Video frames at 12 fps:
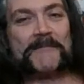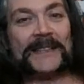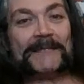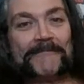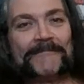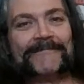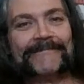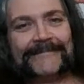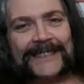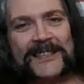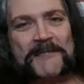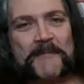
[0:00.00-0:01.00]
but
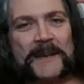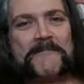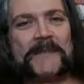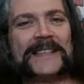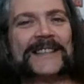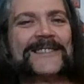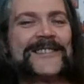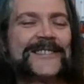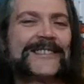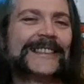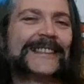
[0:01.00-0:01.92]
this is paid by us.